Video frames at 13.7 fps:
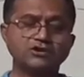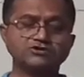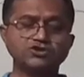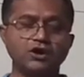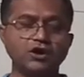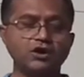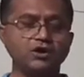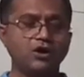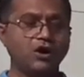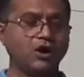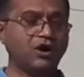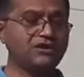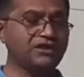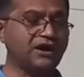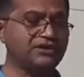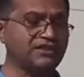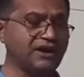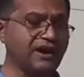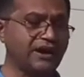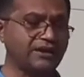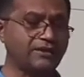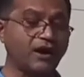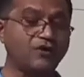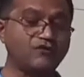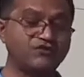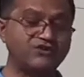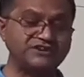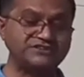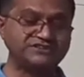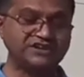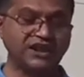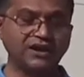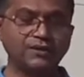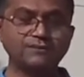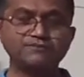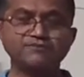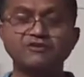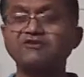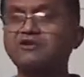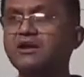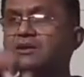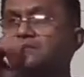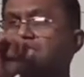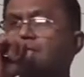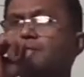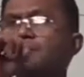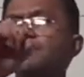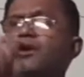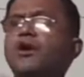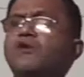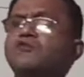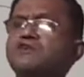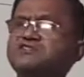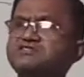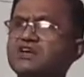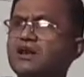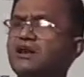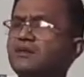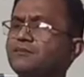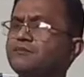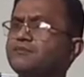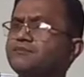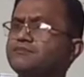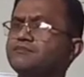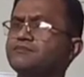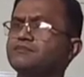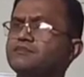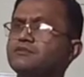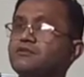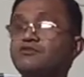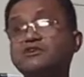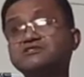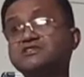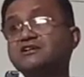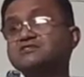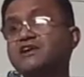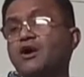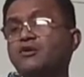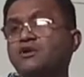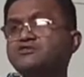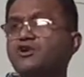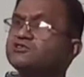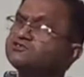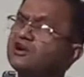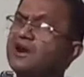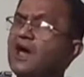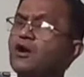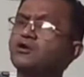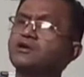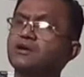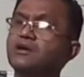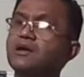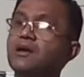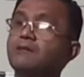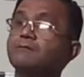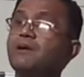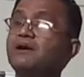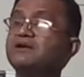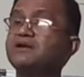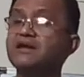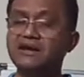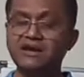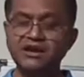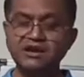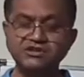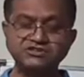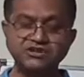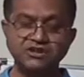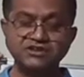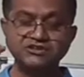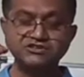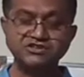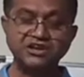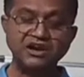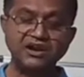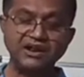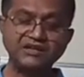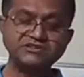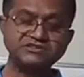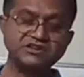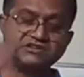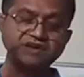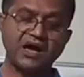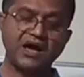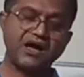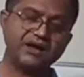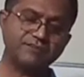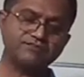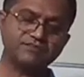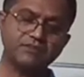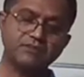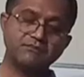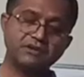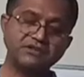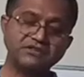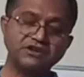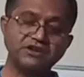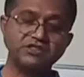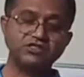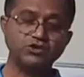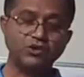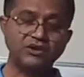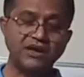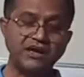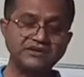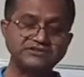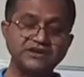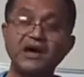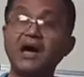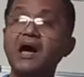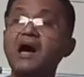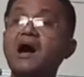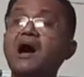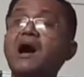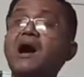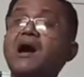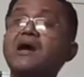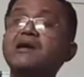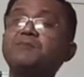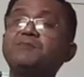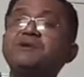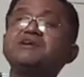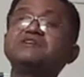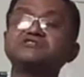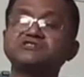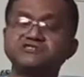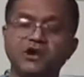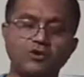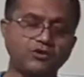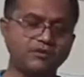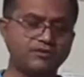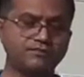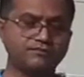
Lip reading: So on the other hand, a whistle, when we blow a whistle sound is also loud, but its shrillness is high, means it is known as a high pitch sound.